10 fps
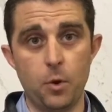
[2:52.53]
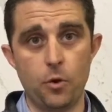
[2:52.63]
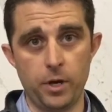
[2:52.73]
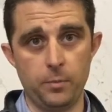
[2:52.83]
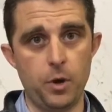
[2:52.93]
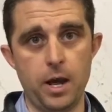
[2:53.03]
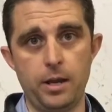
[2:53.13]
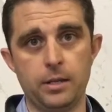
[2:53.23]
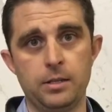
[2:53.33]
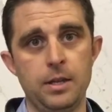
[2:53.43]
boring
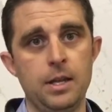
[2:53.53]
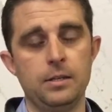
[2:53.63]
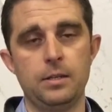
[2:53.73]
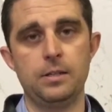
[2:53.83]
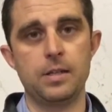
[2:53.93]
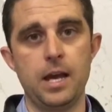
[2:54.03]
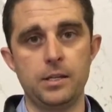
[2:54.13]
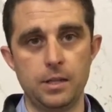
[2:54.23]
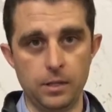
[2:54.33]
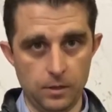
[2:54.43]
product to
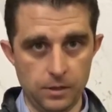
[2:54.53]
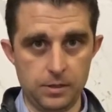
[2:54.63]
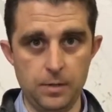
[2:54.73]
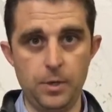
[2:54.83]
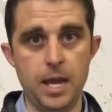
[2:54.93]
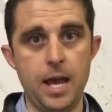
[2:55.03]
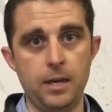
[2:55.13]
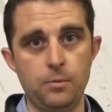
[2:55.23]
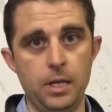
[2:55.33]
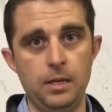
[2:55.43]
designs like you can see
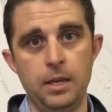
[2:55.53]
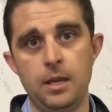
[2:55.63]
behind me